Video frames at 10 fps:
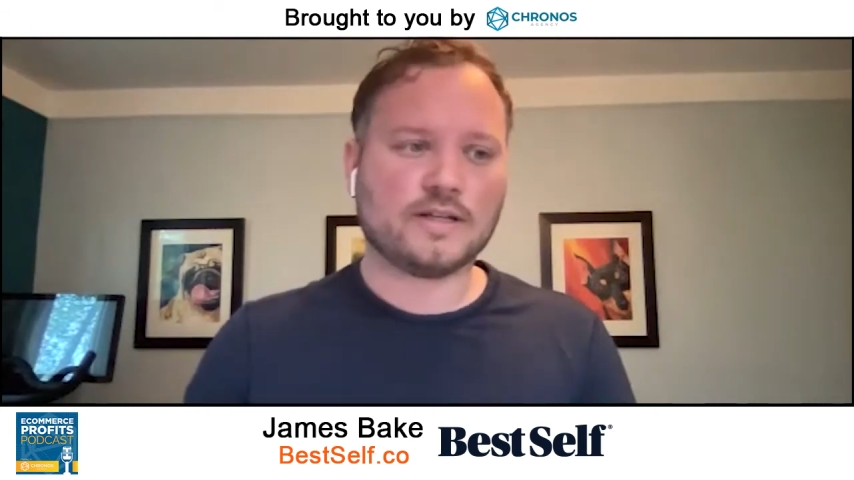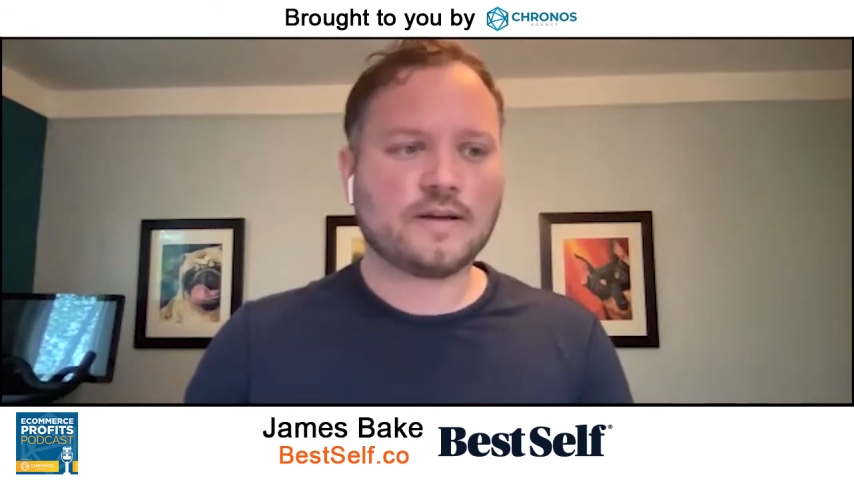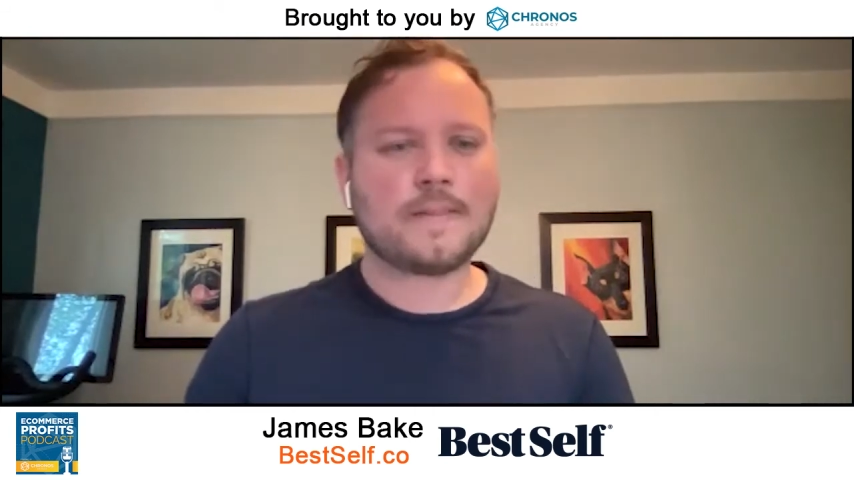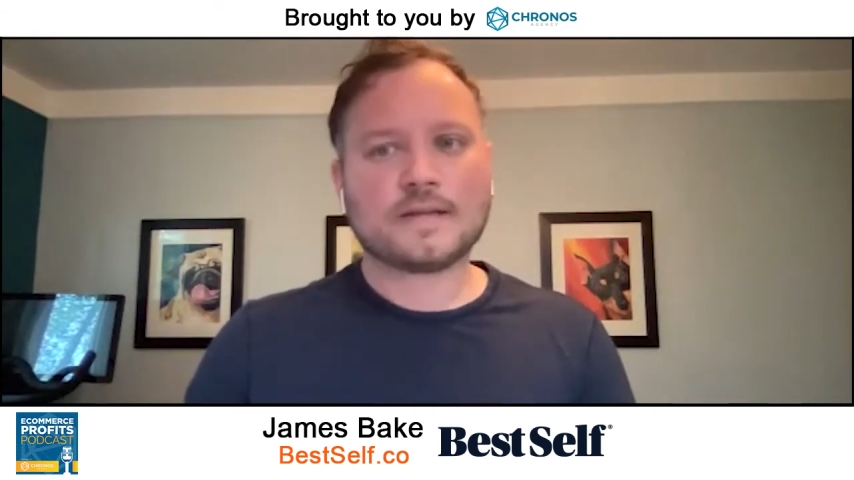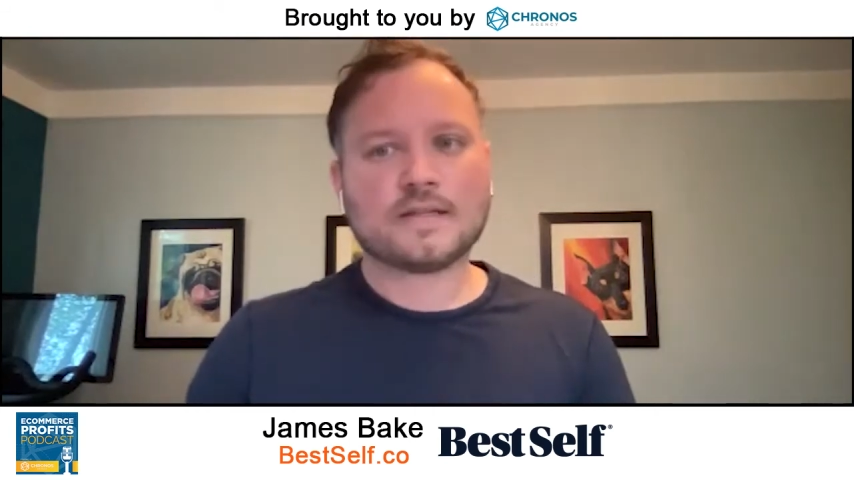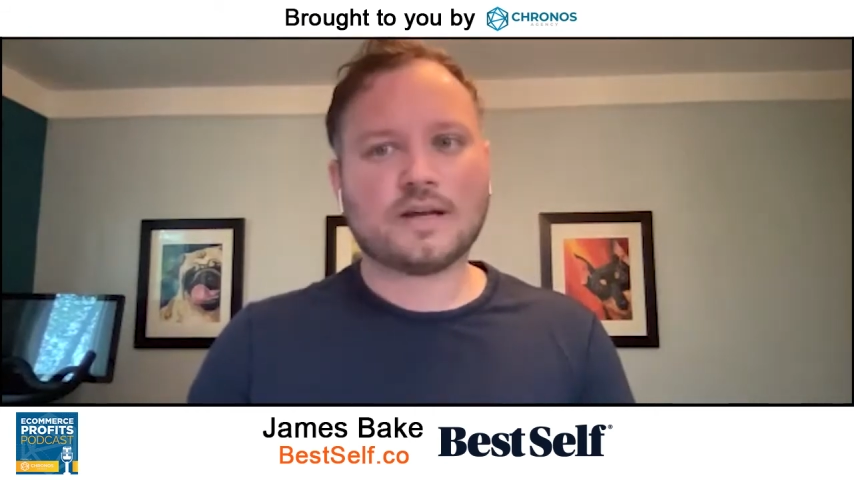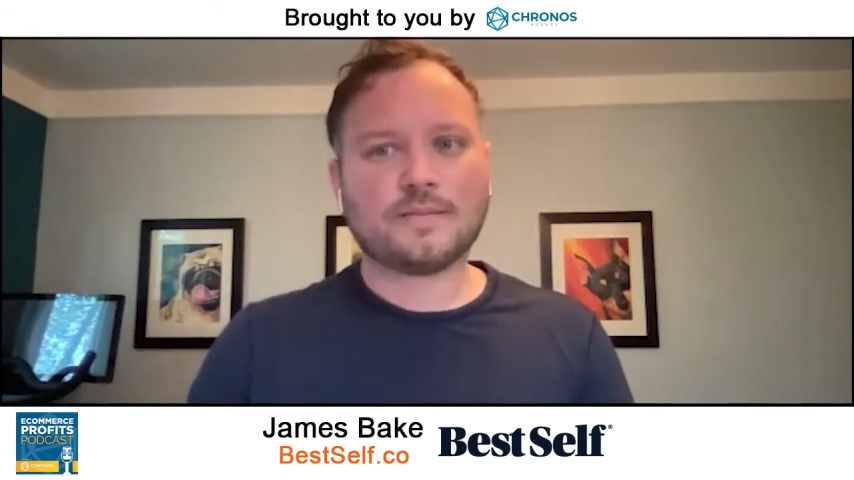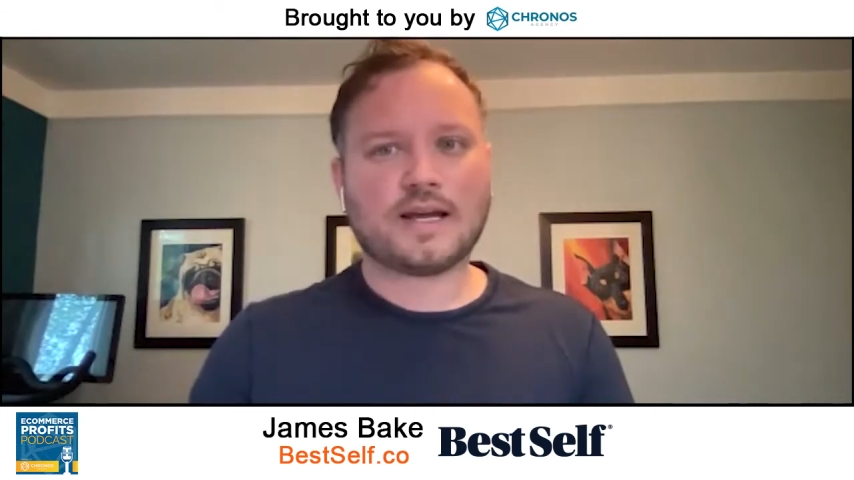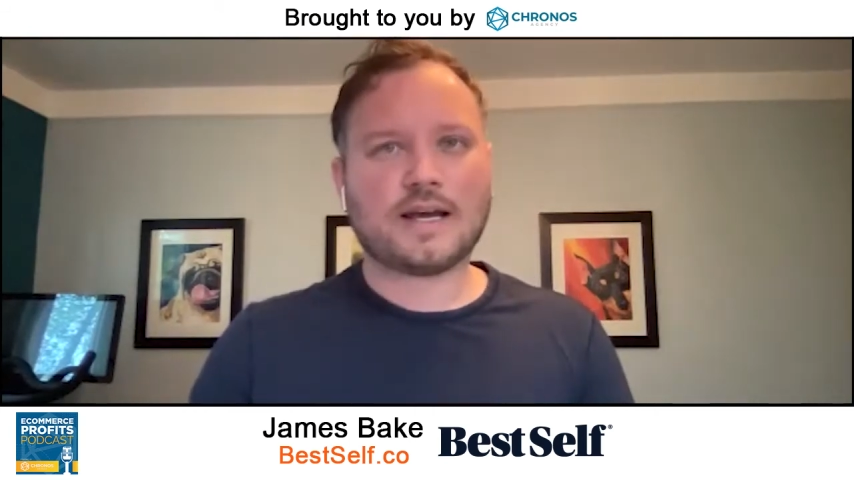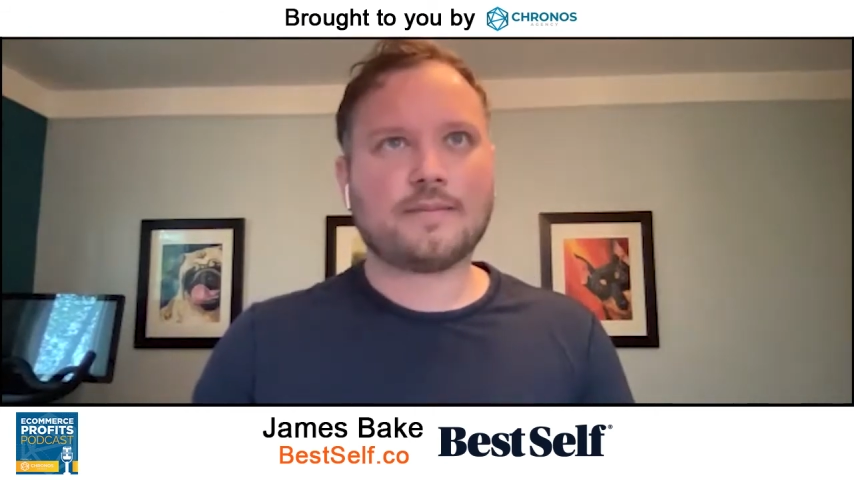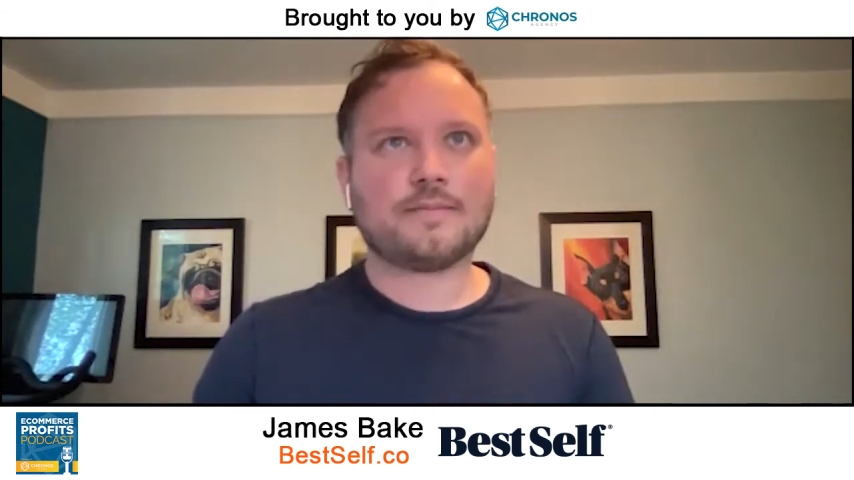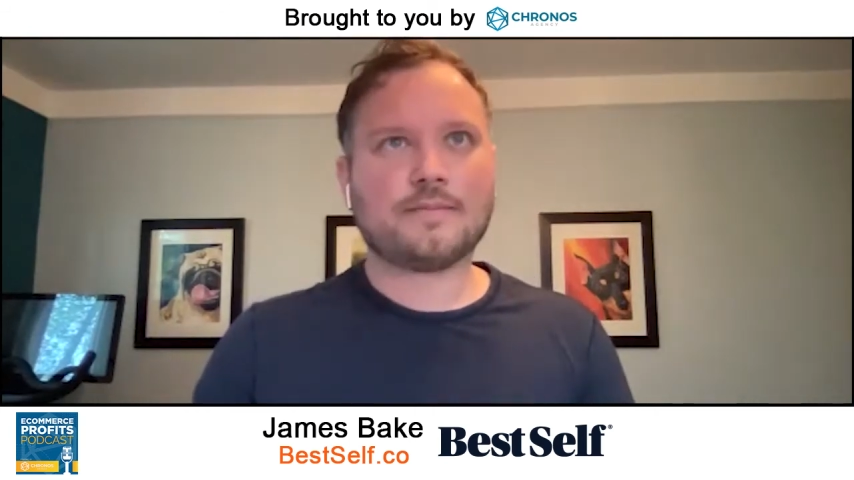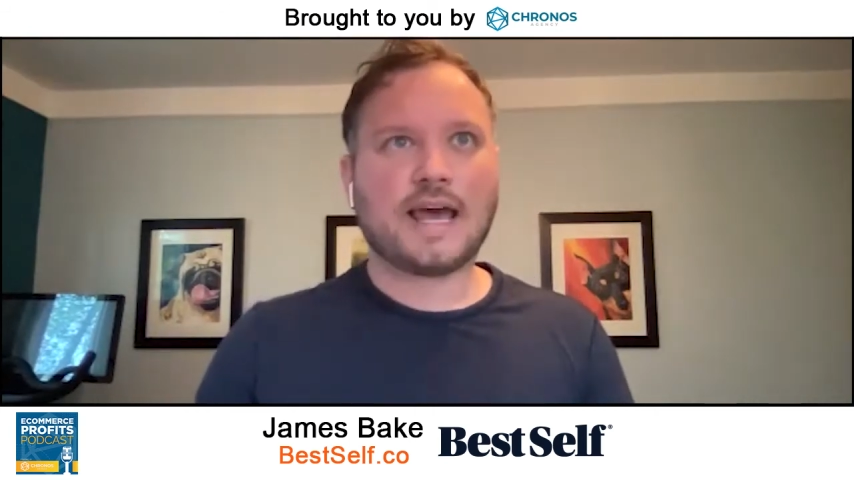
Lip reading: And sometimes